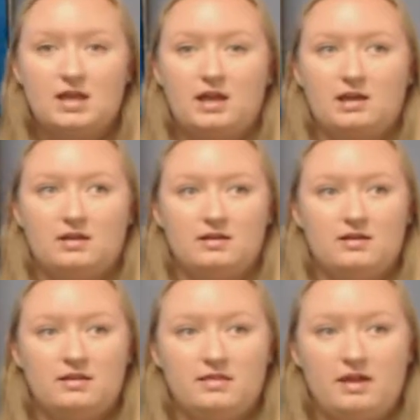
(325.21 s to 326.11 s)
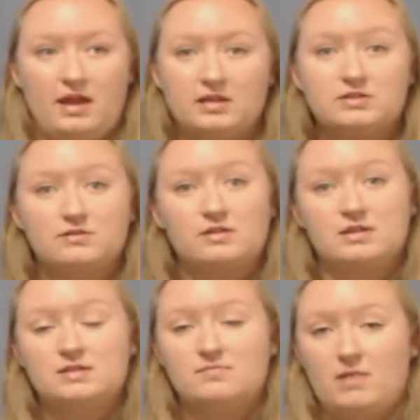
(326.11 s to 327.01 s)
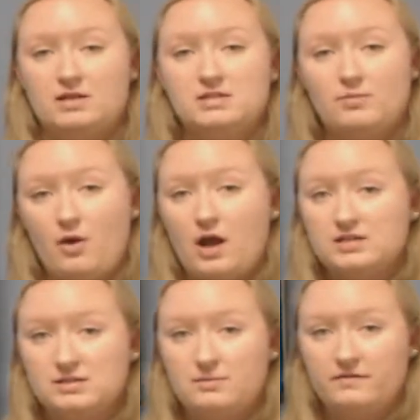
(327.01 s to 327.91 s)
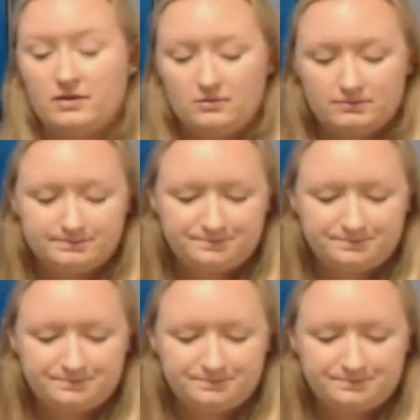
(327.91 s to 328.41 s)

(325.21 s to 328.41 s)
And the answer to this might surprise some of you.